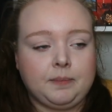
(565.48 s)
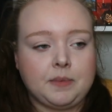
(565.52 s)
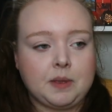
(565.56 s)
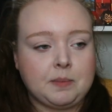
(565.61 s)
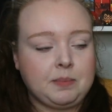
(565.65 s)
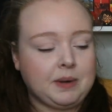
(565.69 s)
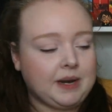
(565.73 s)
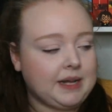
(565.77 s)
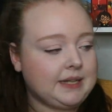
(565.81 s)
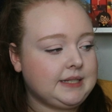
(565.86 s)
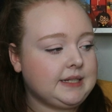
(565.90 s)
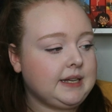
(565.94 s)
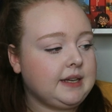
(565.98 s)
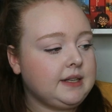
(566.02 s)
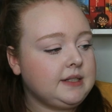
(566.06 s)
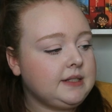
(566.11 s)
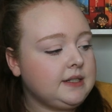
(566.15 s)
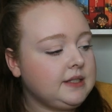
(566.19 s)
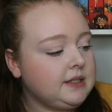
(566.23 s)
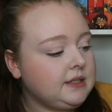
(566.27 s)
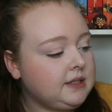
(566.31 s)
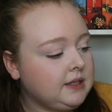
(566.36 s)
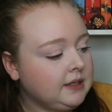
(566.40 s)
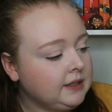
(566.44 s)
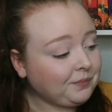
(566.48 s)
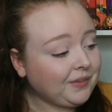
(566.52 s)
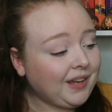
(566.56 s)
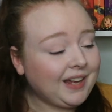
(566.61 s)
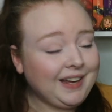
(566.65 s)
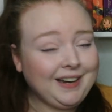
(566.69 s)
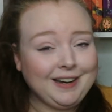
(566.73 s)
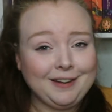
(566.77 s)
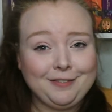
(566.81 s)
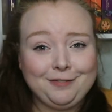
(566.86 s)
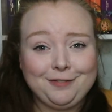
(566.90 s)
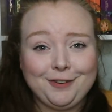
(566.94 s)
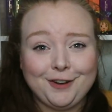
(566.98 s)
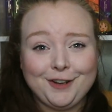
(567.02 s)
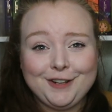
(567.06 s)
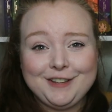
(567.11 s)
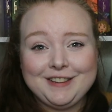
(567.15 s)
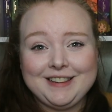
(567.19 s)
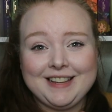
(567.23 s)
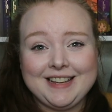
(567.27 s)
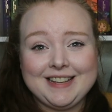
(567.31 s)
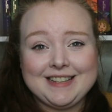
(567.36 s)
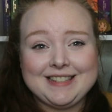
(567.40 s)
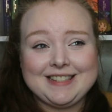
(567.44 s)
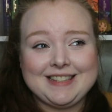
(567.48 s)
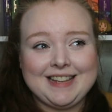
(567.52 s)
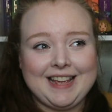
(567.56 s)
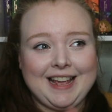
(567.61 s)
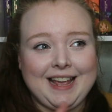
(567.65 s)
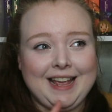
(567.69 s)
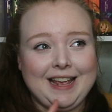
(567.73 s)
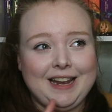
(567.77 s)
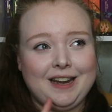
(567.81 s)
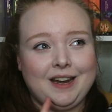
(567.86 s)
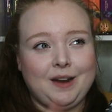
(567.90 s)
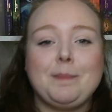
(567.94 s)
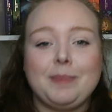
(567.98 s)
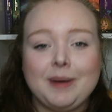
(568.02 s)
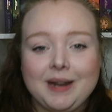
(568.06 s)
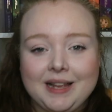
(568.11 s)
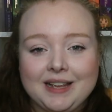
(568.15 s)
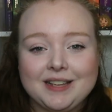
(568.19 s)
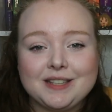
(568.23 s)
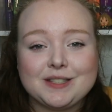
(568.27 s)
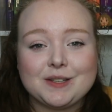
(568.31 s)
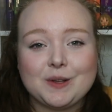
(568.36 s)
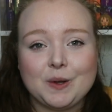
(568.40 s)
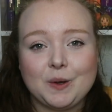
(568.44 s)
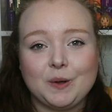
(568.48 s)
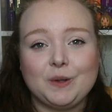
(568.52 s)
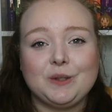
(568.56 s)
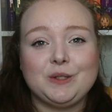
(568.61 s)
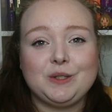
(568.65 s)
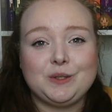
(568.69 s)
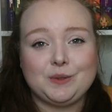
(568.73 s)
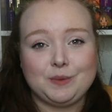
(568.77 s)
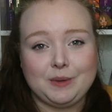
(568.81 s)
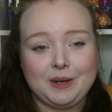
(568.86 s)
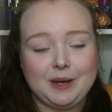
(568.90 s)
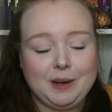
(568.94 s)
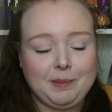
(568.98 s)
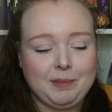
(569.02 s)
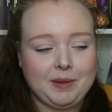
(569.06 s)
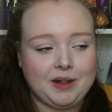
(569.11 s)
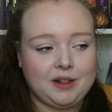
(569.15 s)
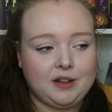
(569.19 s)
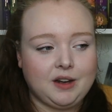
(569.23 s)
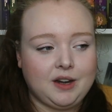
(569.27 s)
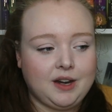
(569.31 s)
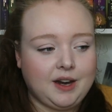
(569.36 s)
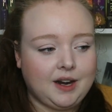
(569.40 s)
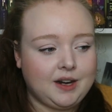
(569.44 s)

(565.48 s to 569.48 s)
applied sciences. And I found this in a place called Sweetie Miller,